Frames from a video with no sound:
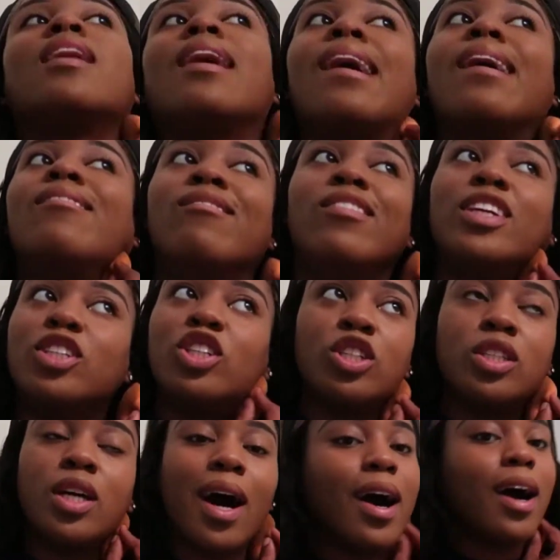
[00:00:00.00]

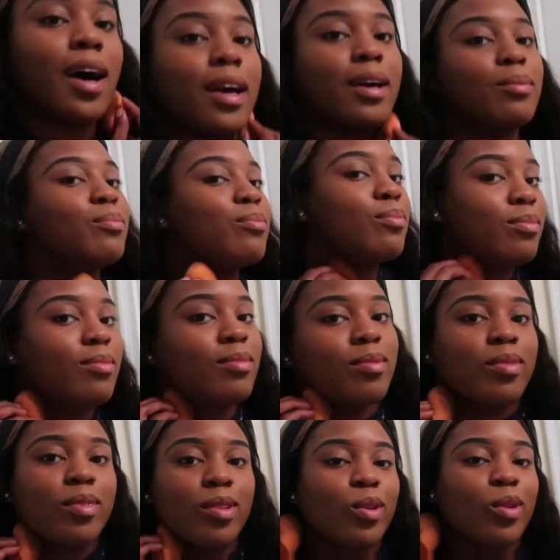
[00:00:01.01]
adventure time
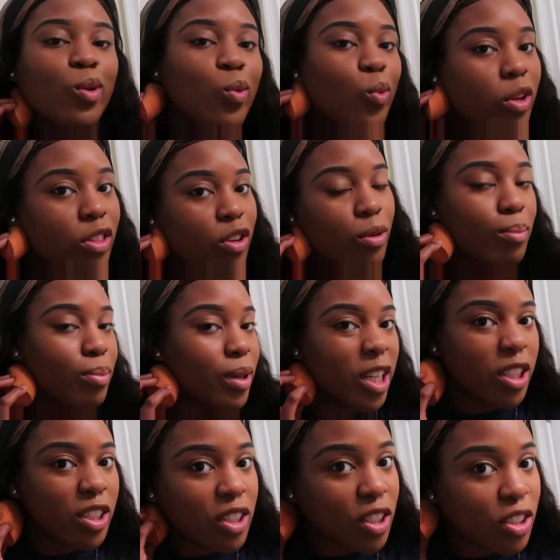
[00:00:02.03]
with your
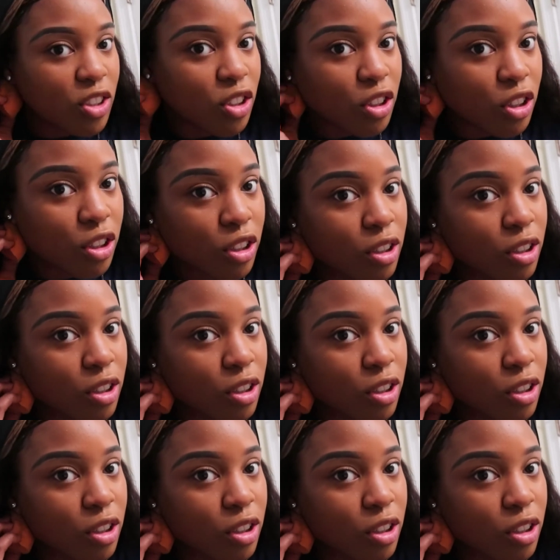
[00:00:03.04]
big sister.